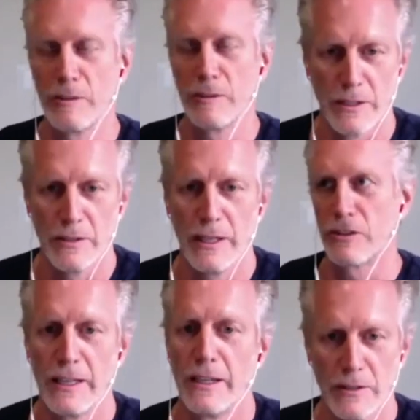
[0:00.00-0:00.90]
You know,
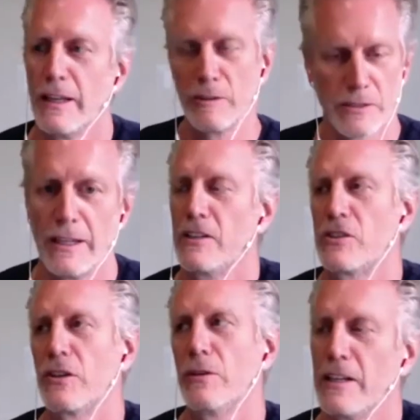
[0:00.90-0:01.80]
and and
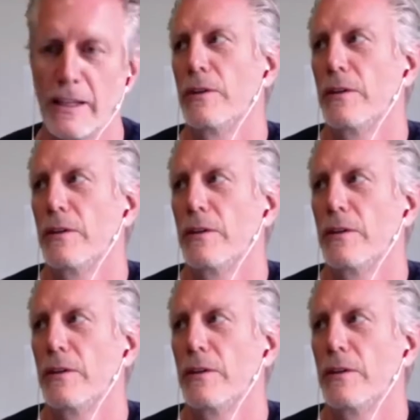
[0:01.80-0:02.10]
so